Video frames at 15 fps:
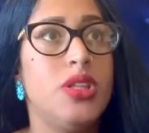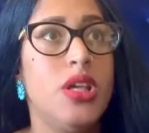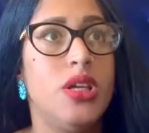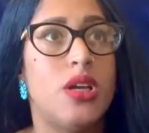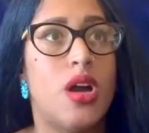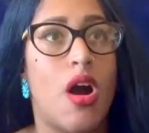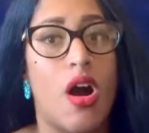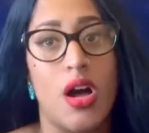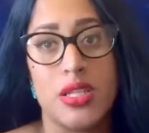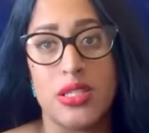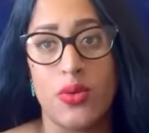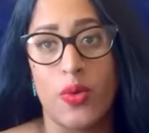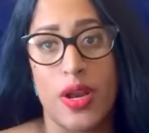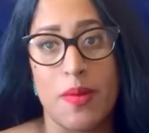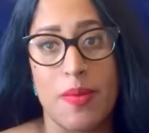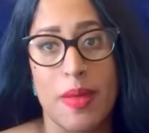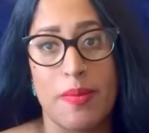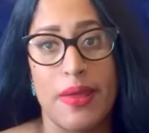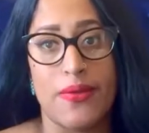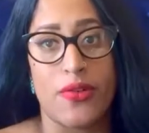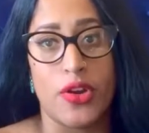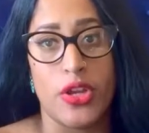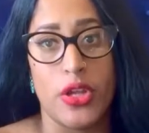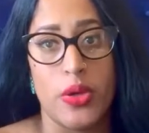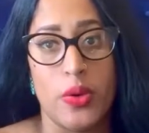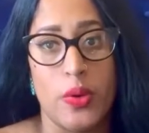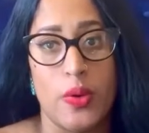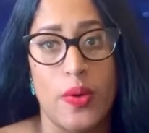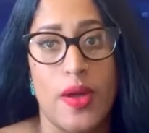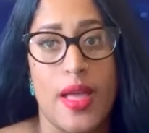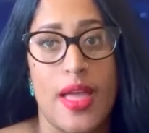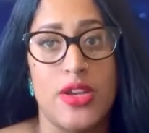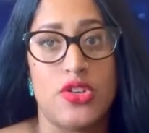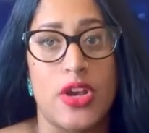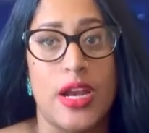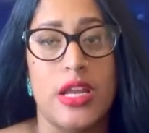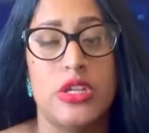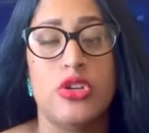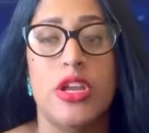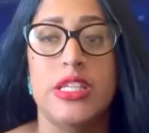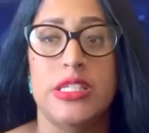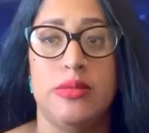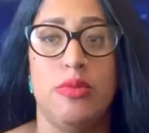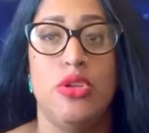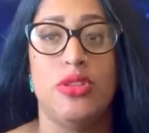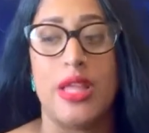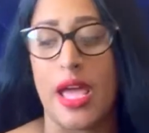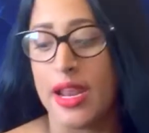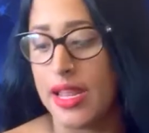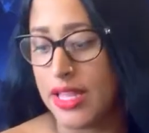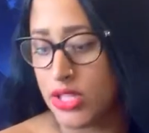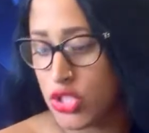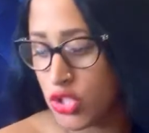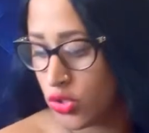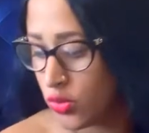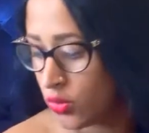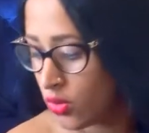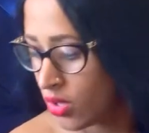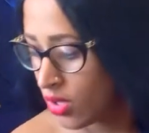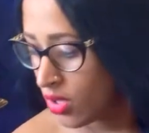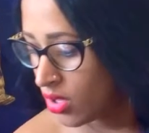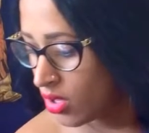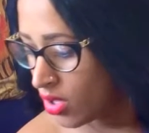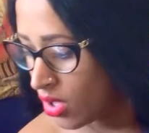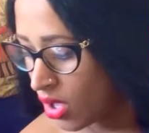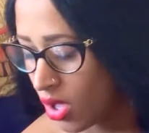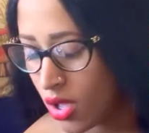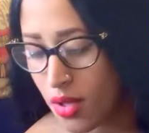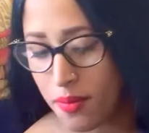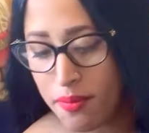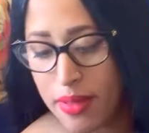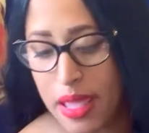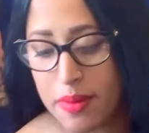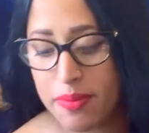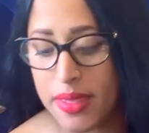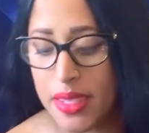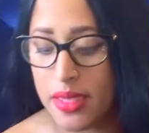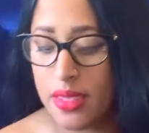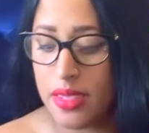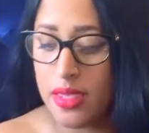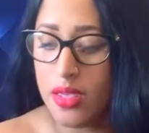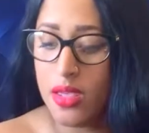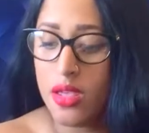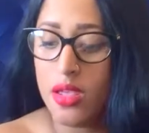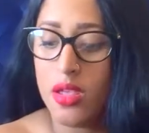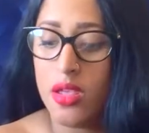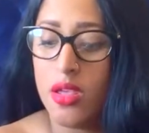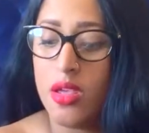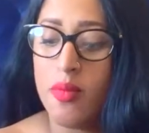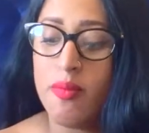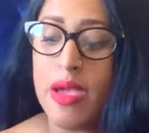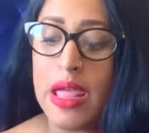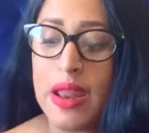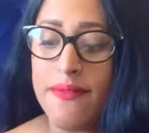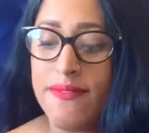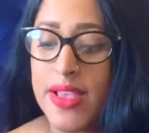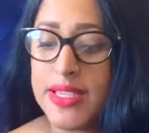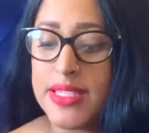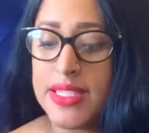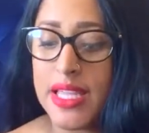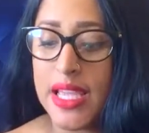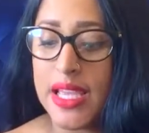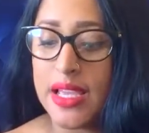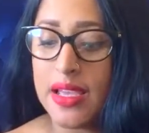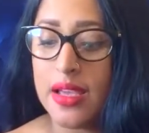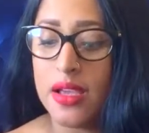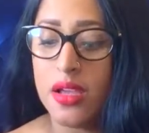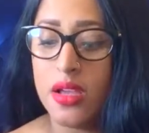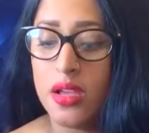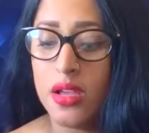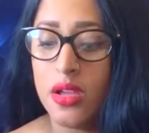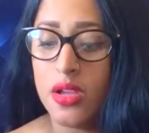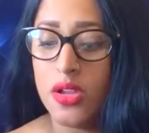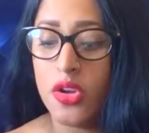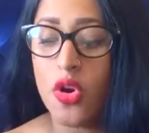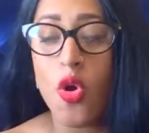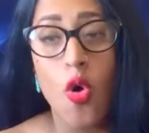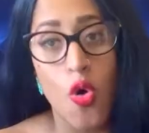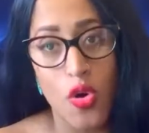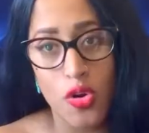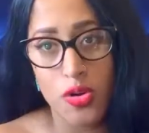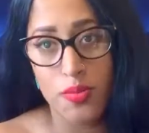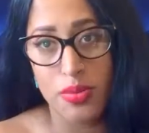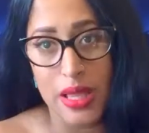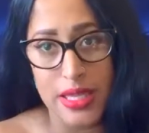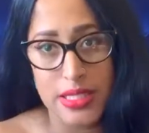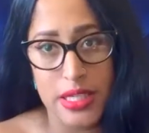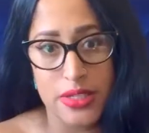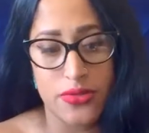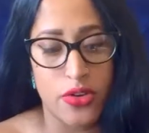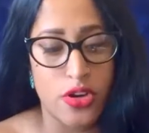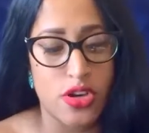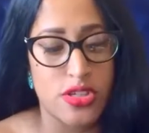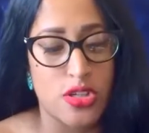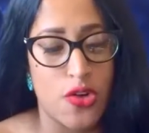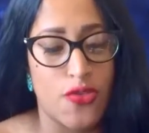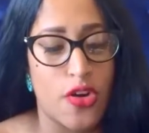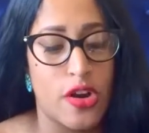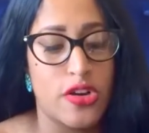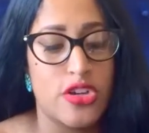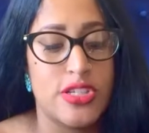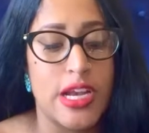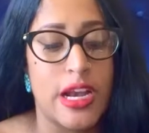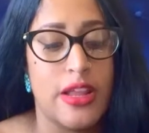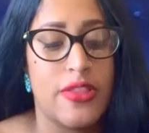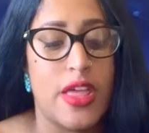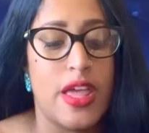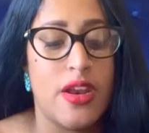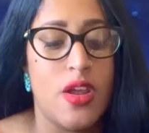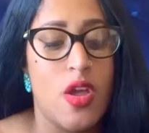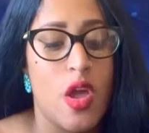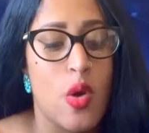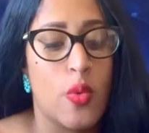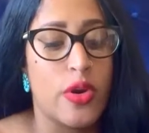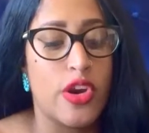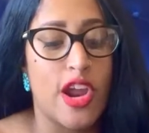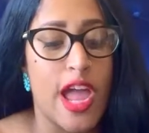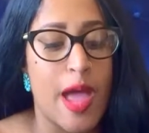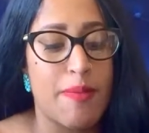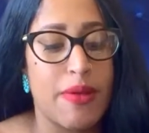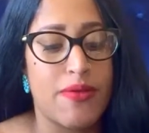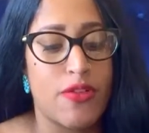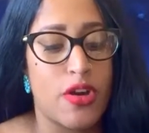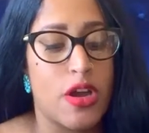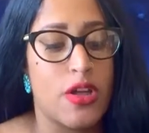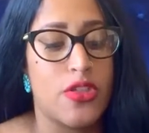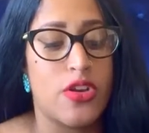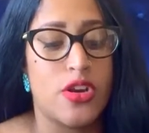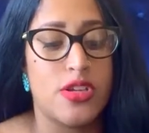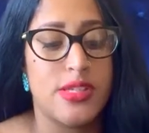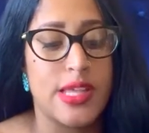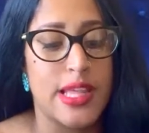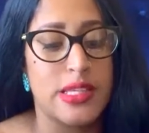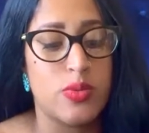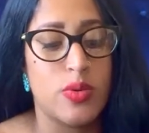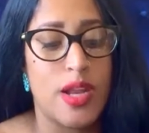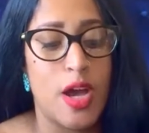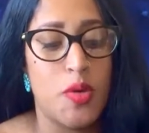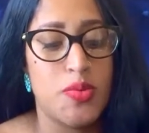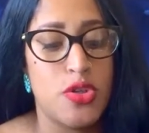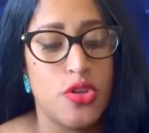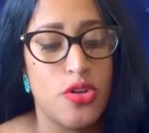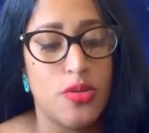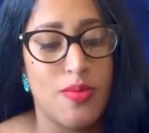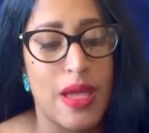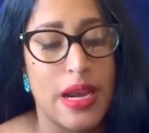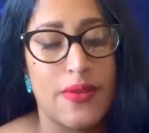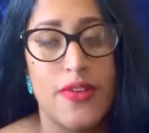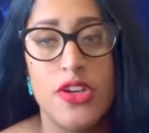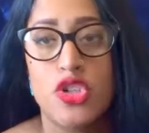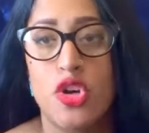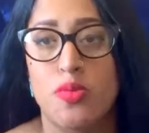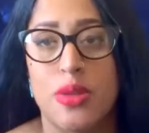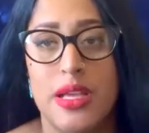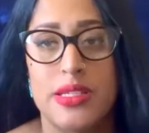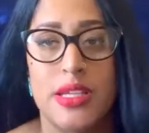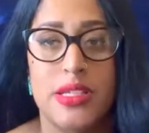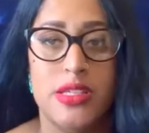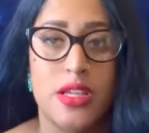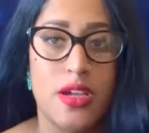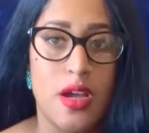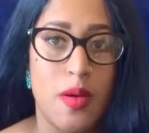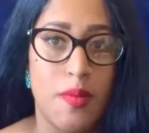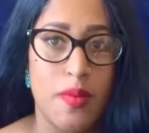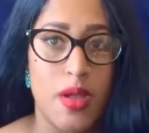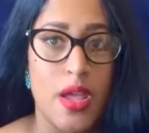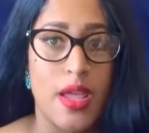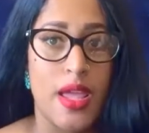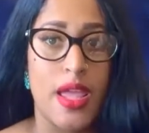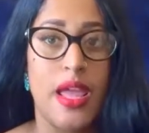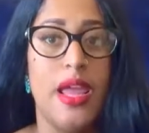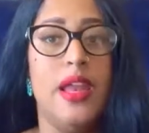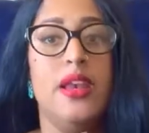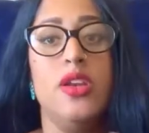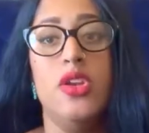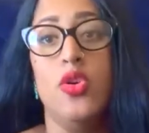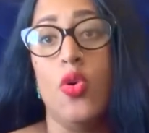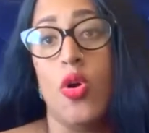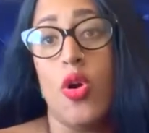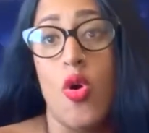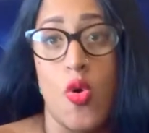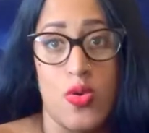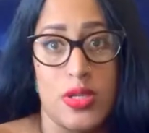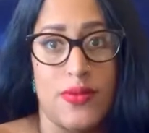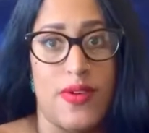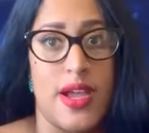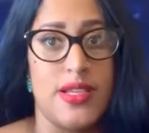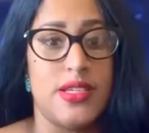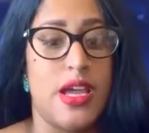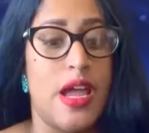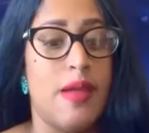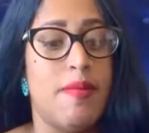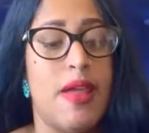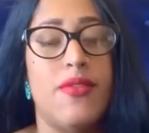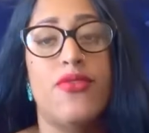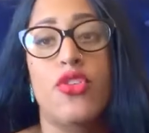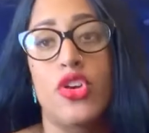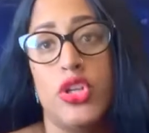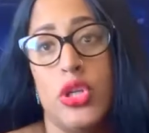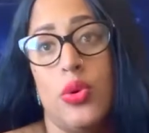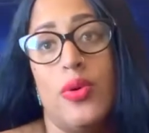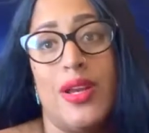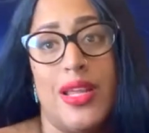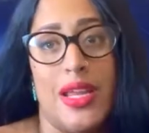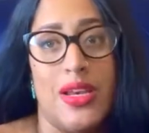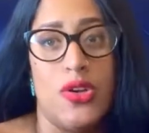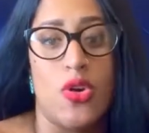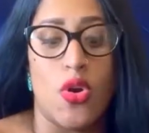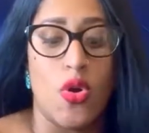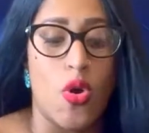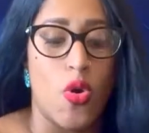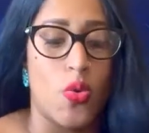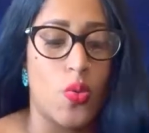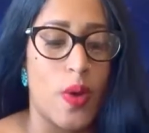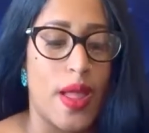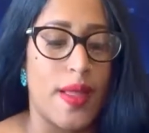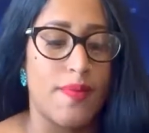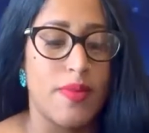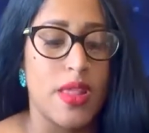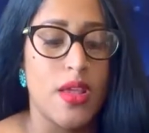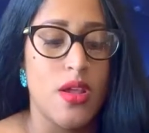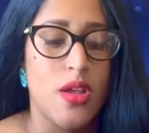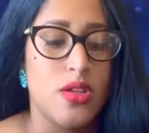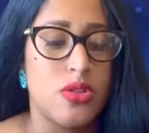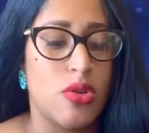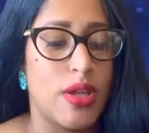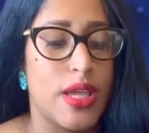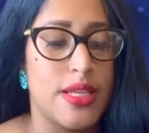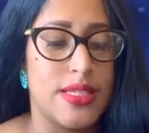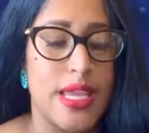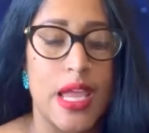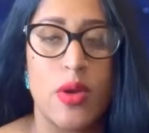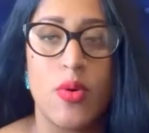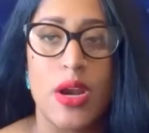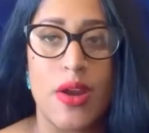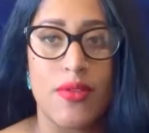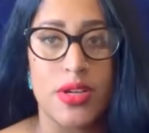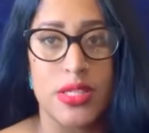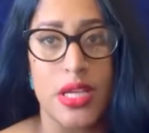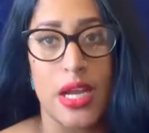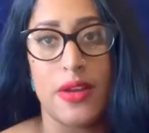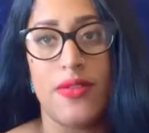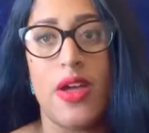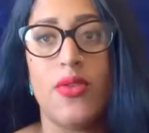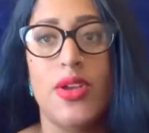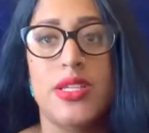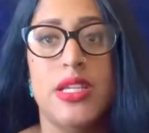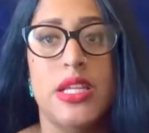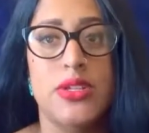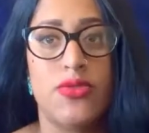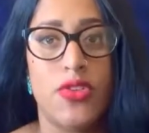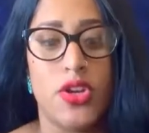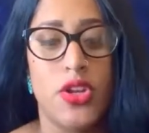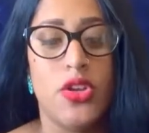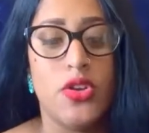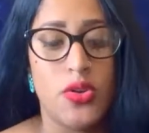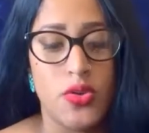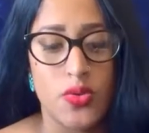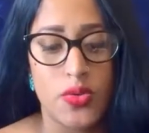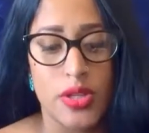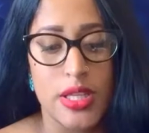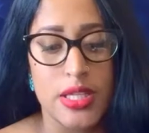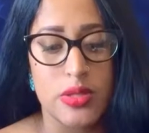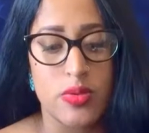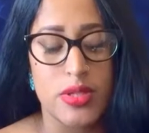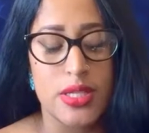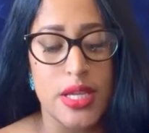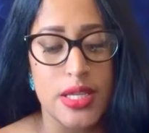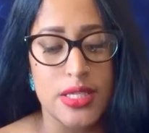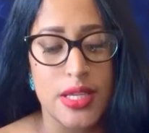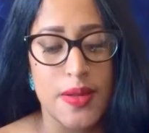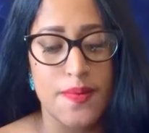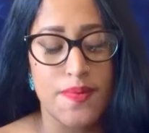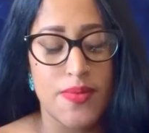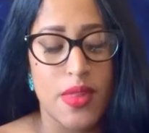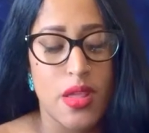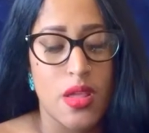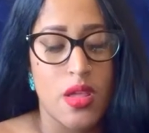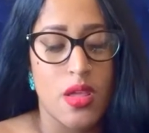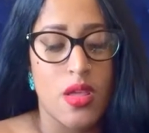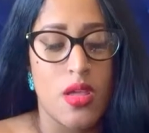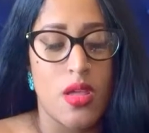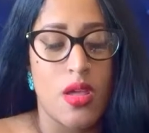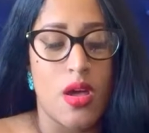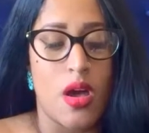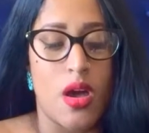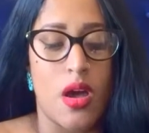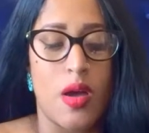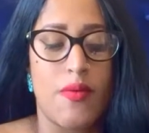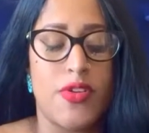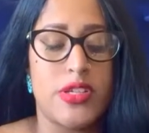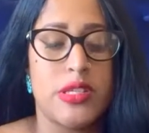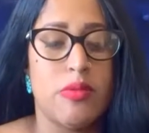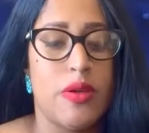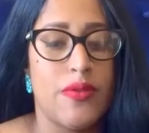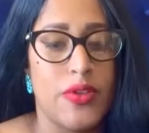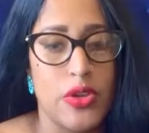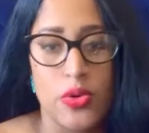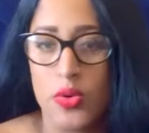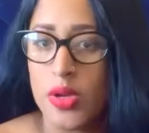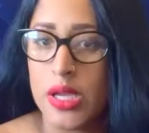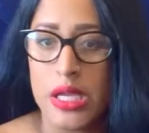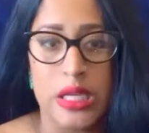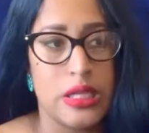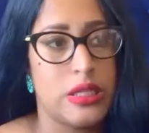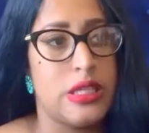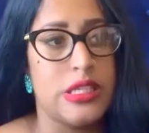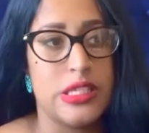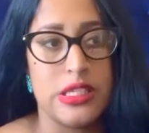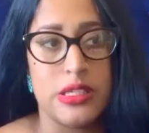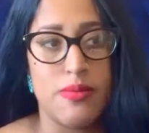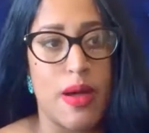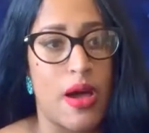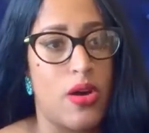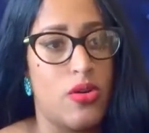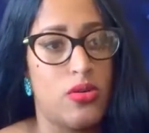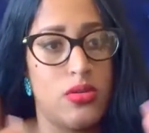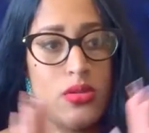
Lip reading: cause of what it may be for you and try to transmute that into maybe manifesting your own blessings for yourself, or understanding that when you're happy for others, that's what helps you to manifest your blessings to come in your own divine time and for you and in your own way. So again, take whatever side of that resonates for you, release what doesn't. For some of you, this is about